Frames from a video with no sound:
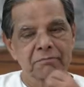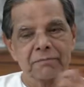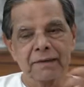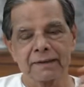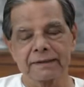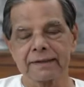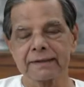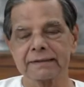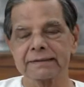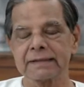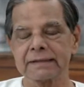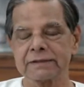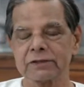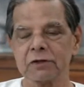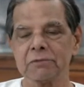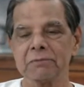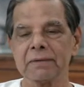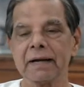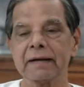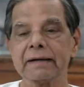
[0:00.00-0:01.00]
Mother's
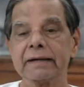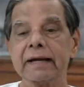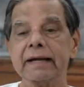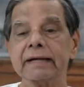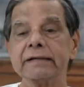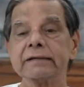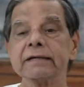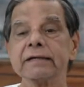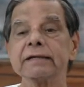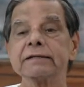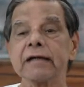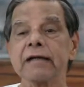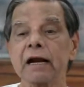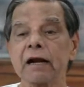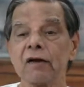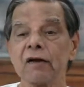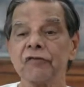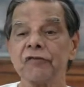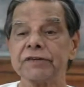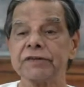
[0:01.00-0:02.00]
achievement is in the
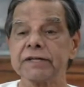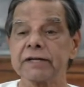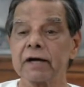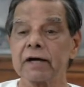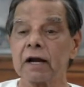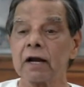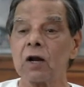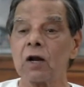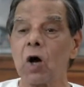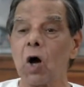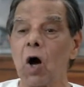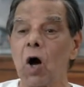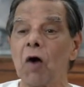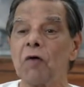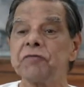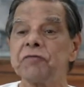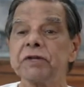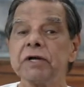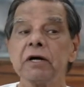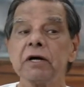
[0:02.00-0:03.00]
subtle physical
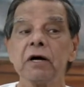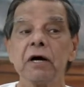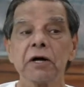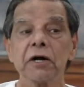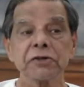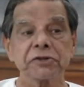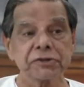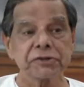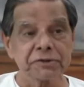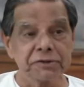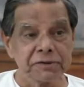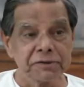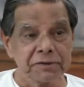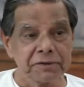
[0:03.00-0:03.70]
of the earth.